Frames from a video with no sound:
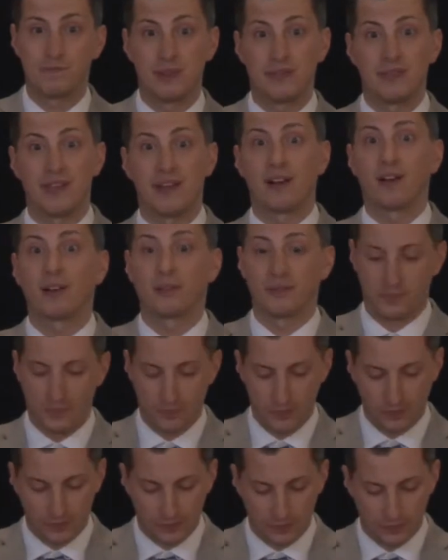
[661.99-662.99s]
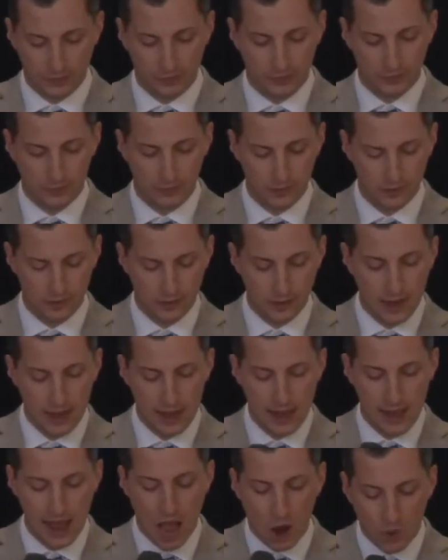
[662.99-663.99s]
been there.
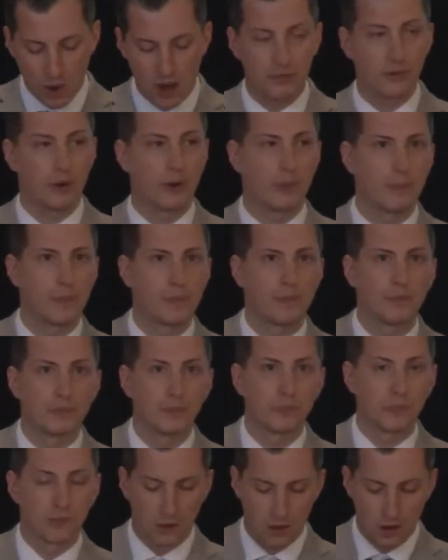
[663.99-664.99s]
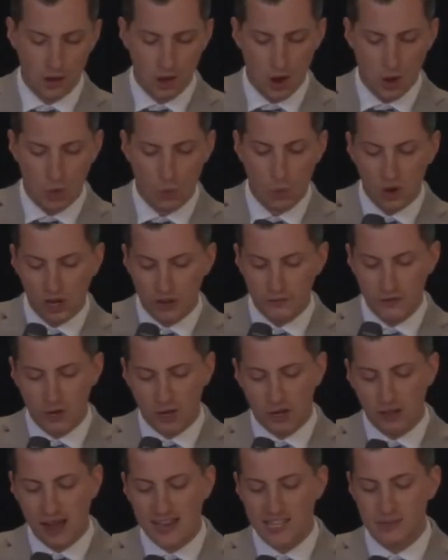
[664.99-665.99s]
However, one of your
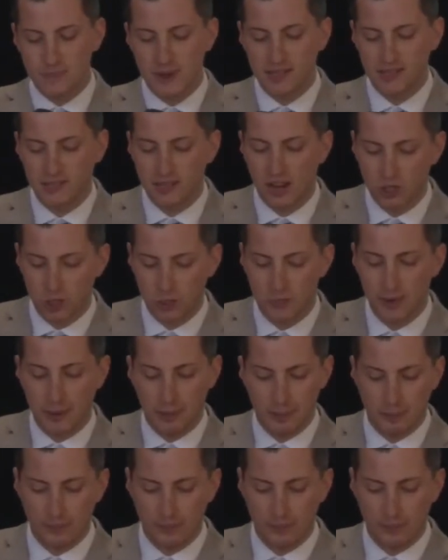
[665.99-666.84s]
classmates touched me.